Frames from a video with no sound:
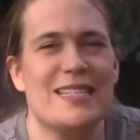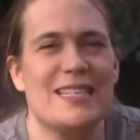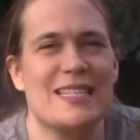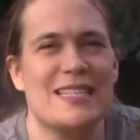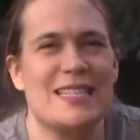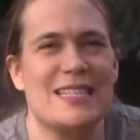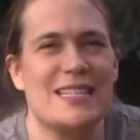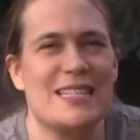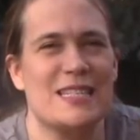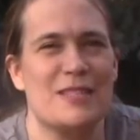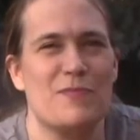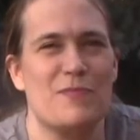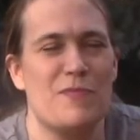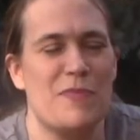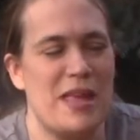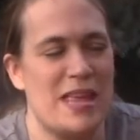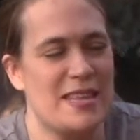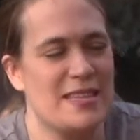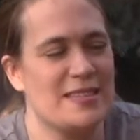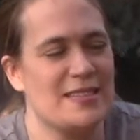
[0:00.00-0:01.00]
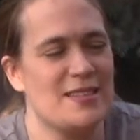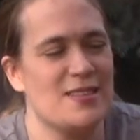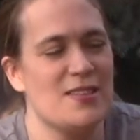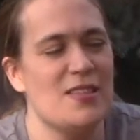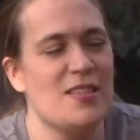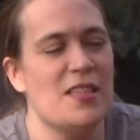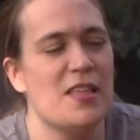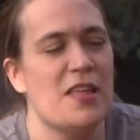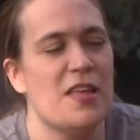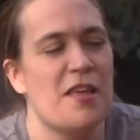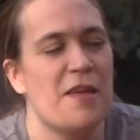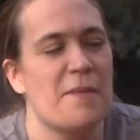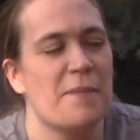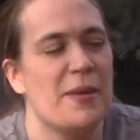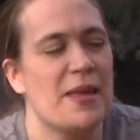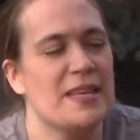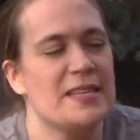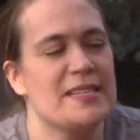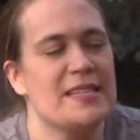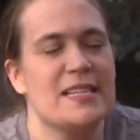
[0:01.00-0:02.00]
this is Basil.
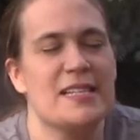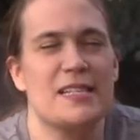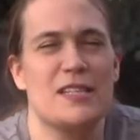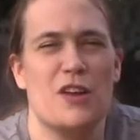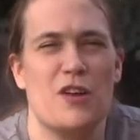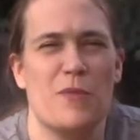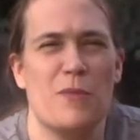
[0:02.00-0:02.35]
Basil is our